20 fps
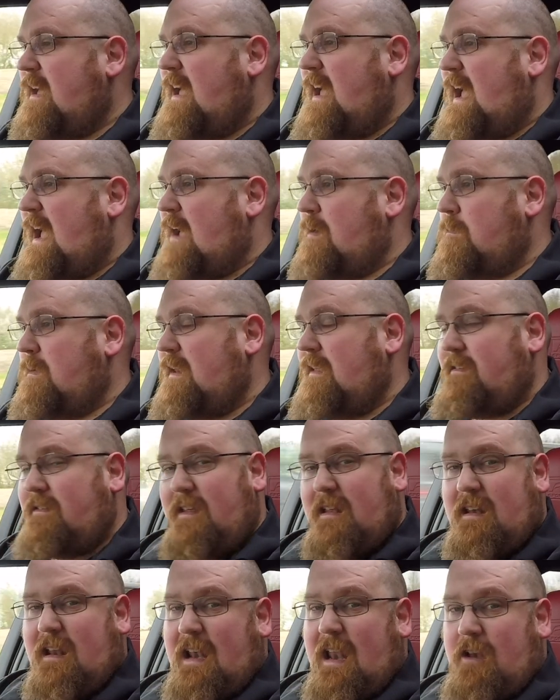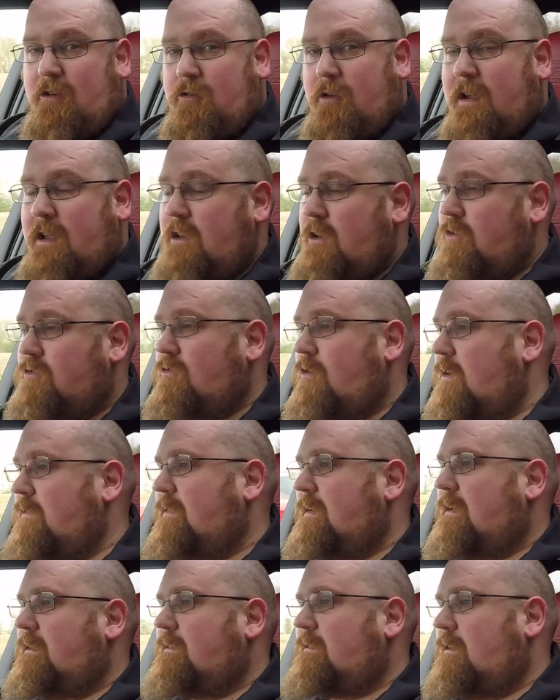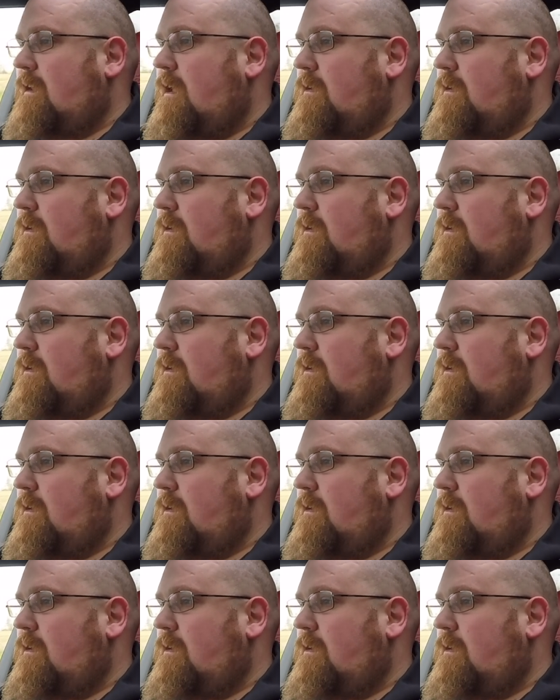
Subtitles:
And when it's in electric and you're driving at slow